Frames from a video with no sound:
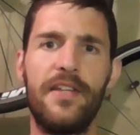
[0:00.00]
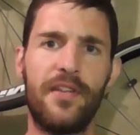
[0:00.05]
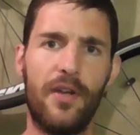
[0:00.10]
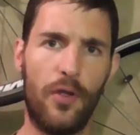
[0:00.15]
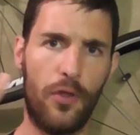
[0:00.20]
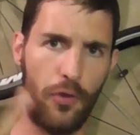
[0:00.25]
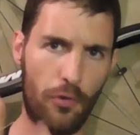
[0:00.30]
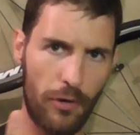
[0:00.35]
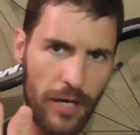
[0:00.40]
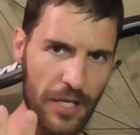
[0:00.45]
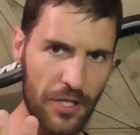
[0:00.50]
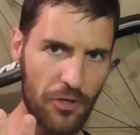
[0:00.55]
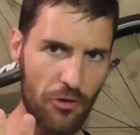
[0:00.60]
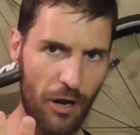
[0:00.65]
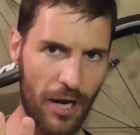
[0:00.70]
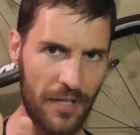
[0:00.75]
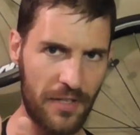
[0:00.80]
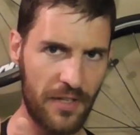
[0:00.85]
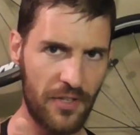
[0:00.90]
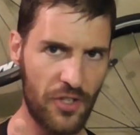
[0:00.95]
So 3
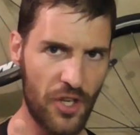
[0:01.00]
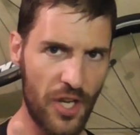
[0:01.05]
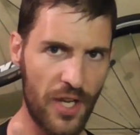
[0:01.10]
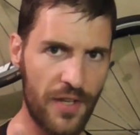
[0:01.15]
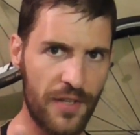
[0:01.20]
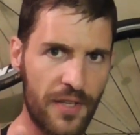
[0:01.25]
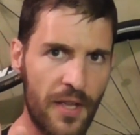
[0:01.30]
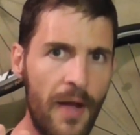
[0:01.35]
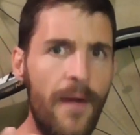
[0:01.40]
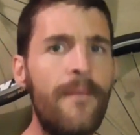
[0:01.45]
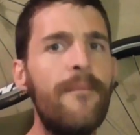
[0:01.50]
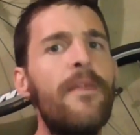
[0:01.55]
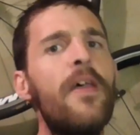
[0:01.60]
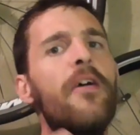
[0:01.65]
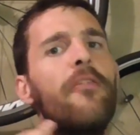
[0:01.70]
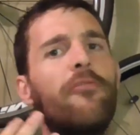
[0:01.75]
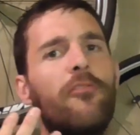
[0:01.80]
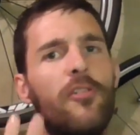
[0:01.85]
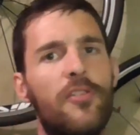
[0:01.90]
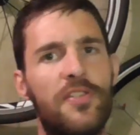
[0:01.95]
strategies
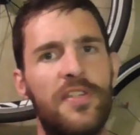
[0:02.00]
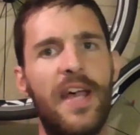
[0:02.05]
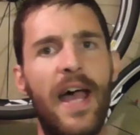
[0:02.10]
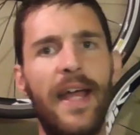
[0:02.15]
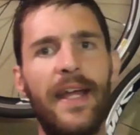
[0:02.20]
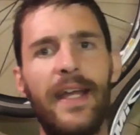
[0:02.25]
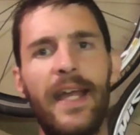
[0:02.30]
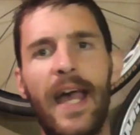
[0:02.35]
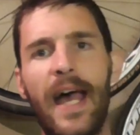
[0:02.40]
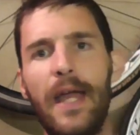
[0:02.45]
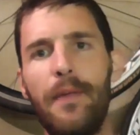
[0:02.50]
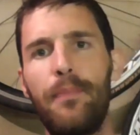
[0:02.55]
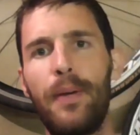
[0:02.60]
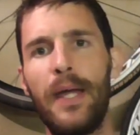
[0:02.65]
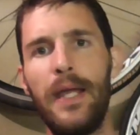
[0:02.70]
for a 10k